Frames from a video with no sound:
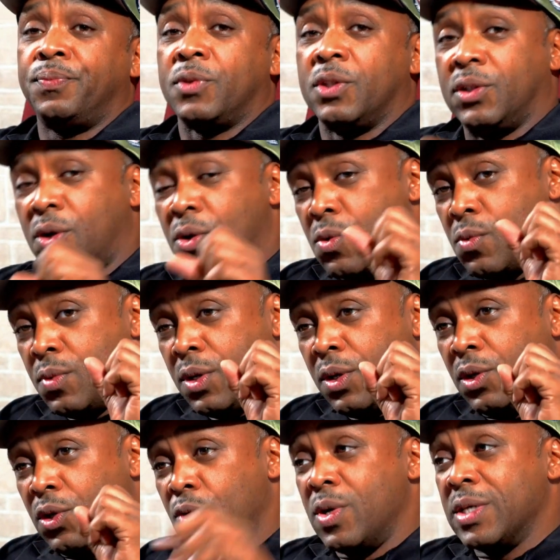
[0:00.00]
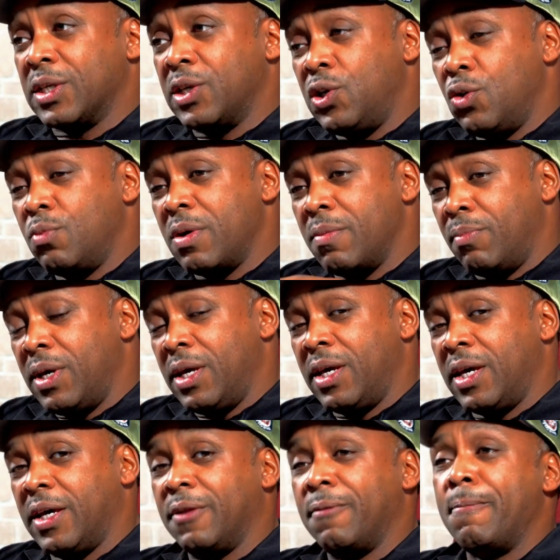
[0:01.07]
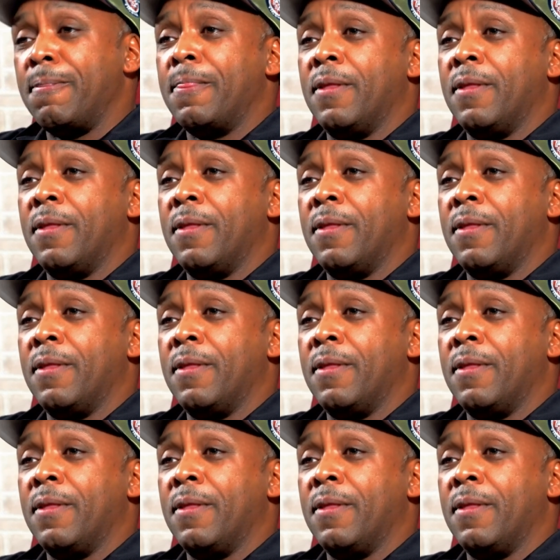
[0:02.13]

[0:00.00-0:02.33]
So you as a human being